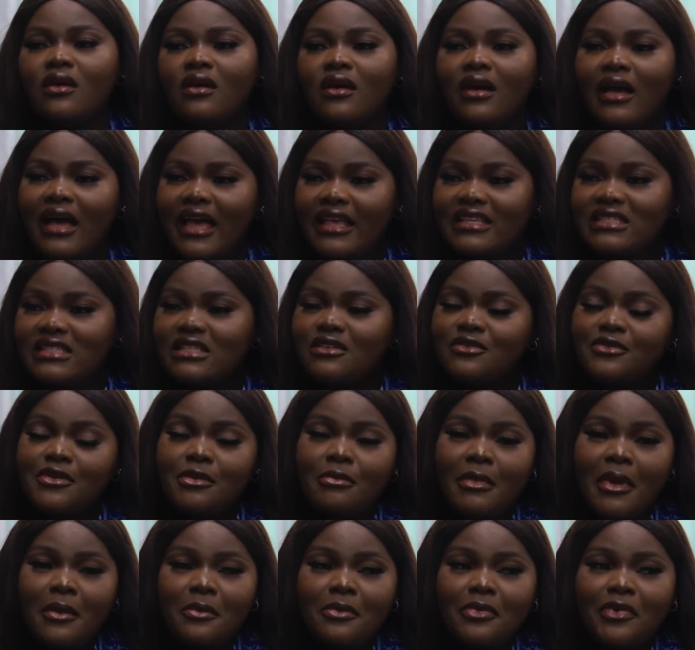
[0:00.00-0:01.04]
I still
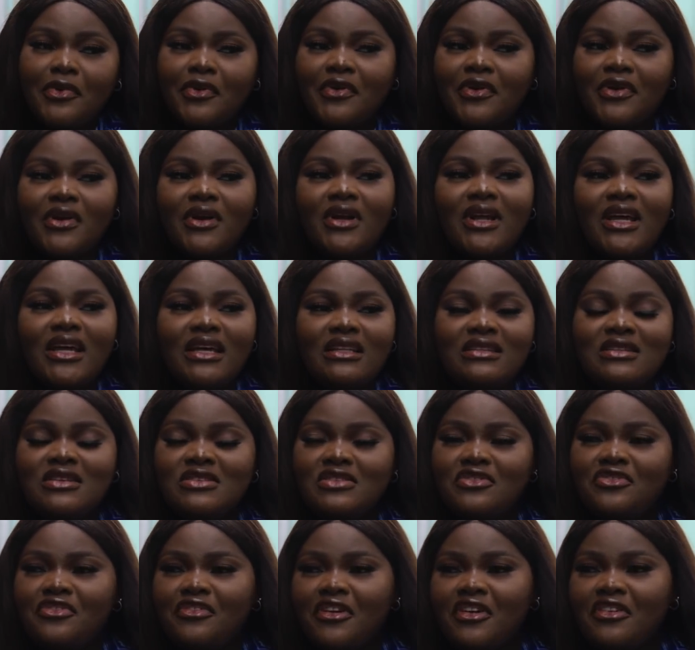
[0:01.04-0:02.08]
remember there
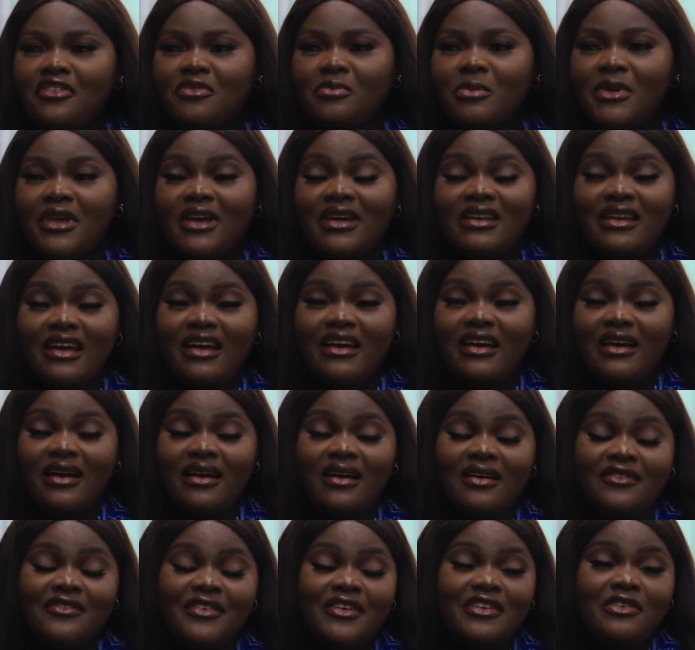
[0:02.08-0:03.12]
was a friend of mine
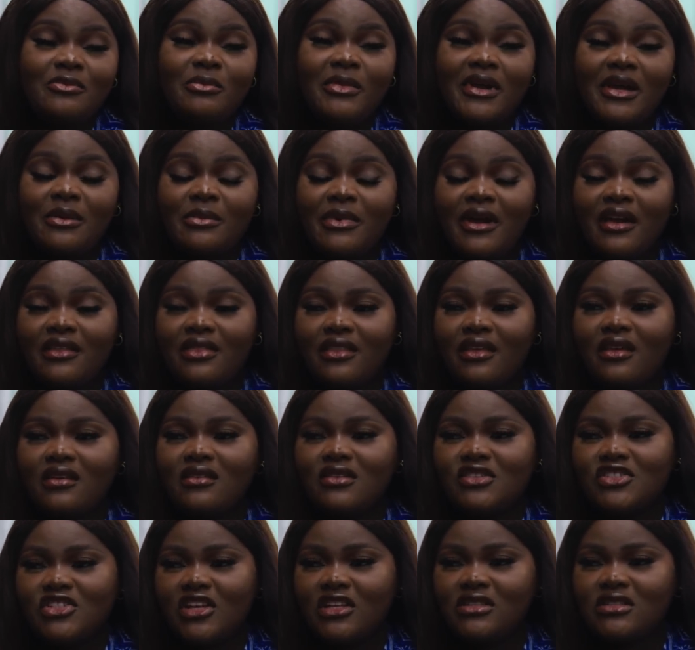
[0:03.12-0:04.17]
back
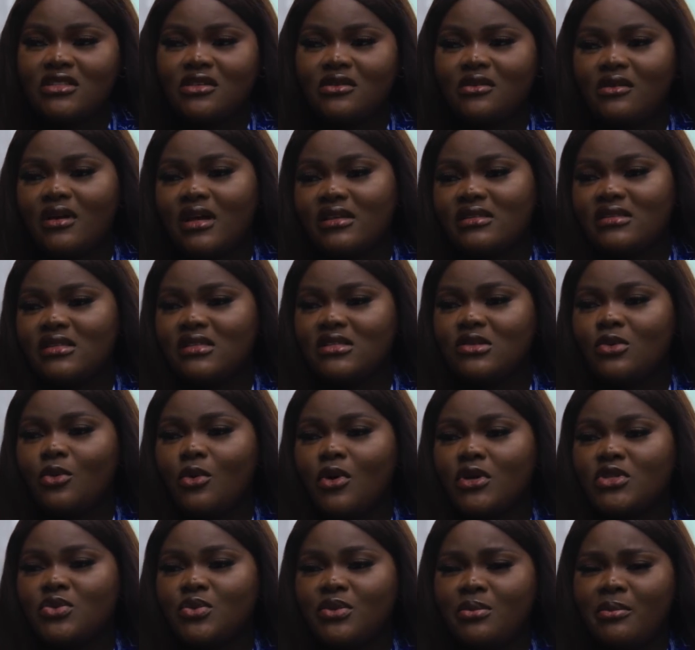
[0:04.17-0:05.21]
then, Chantel. Her sister
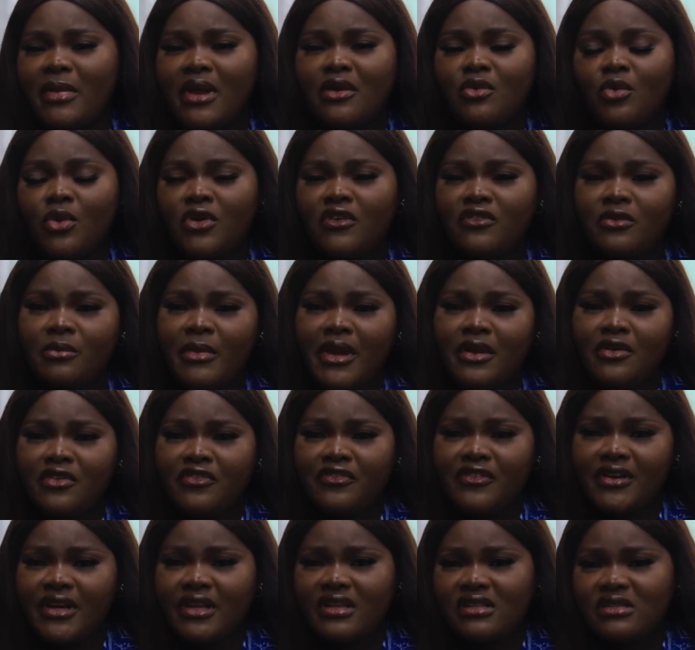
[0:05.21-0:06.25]
works with one of the
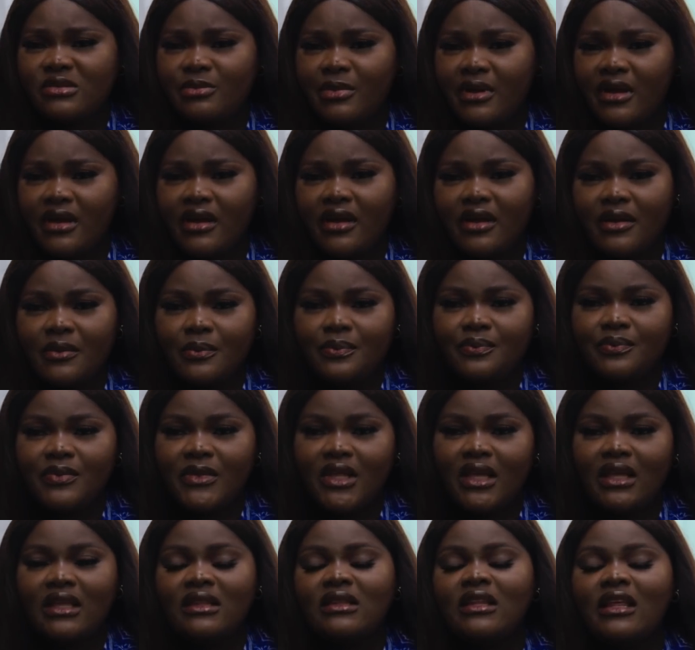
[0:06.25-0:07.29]
microfinance bank.
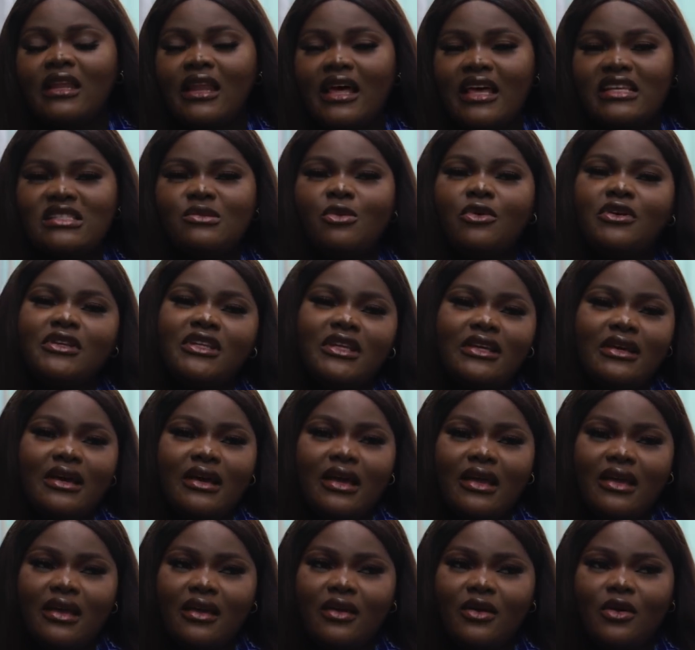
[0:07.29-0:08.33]
The last money
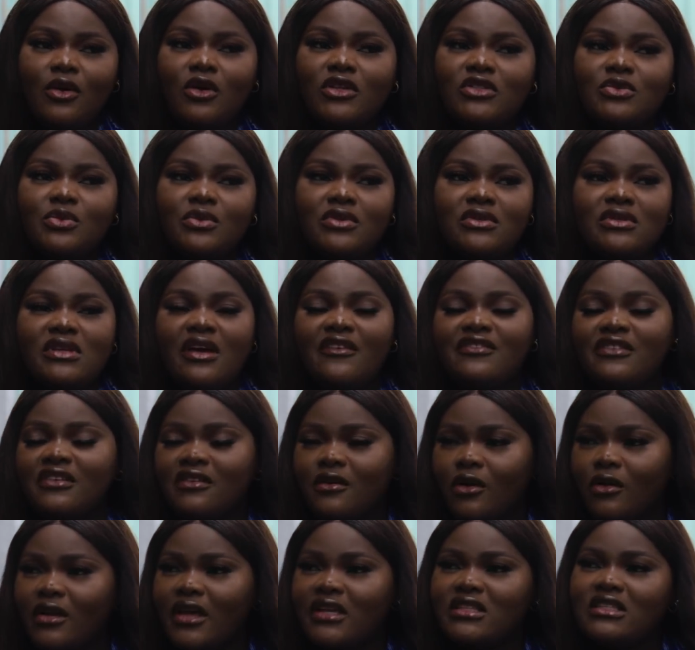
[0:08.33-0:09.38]
I got was after
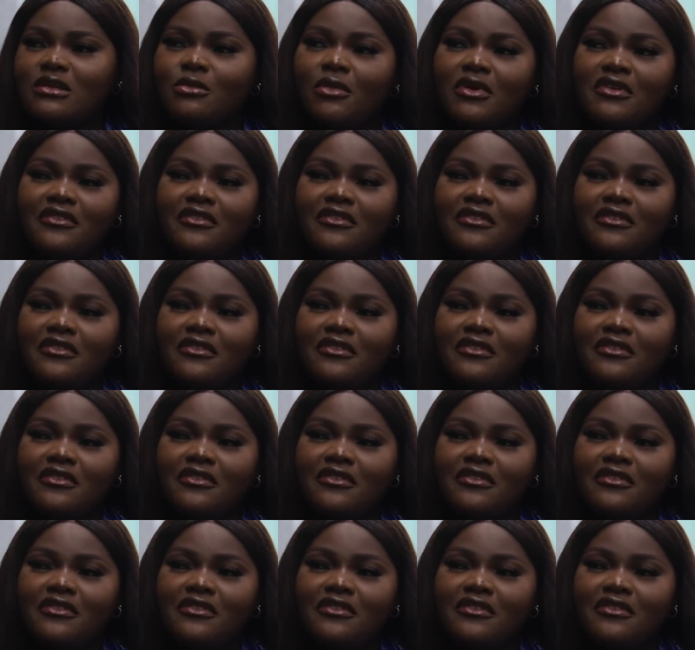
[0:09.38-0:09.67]
collecting